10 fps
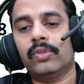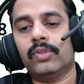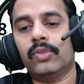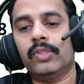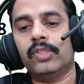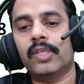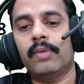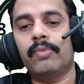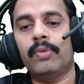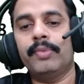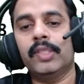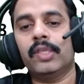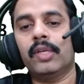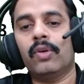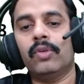So this term will be
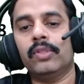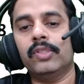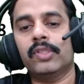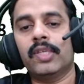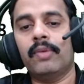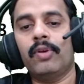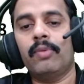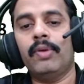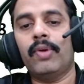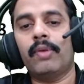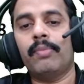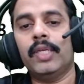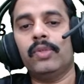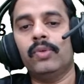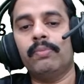0, this term will be 1 by
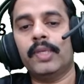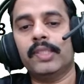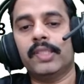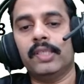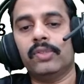2 plus c.